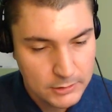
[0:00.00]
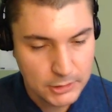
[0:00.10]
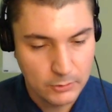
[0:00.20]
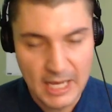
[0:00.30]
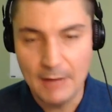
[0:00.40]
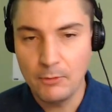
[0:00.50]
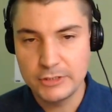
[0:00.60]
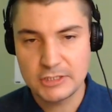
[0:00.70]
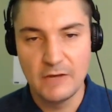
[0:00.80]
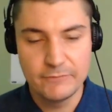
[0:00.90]
So
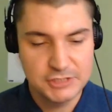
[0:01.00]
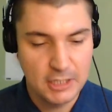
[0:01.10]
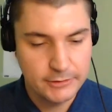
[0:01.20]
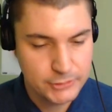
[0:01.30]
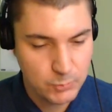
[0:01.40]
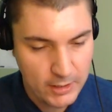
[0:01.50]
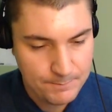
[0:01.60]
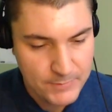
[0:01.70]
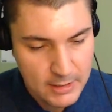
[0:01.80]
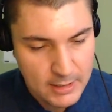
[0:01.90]
Cowboys cover, Chargers
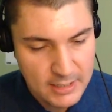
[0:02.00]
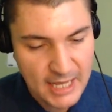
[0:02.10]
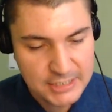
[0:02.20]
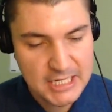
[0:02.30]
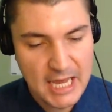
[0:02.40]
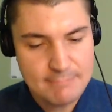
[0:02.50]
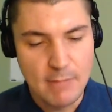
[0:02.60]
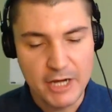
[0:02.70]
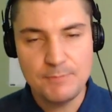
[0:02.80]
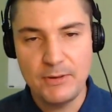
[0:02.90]
win. Next game,
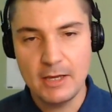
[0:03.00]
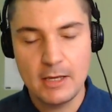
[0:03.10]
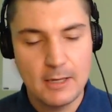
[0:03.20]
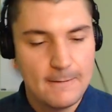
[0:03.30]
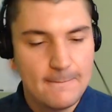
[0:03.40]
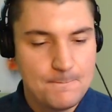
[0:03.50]
money pick.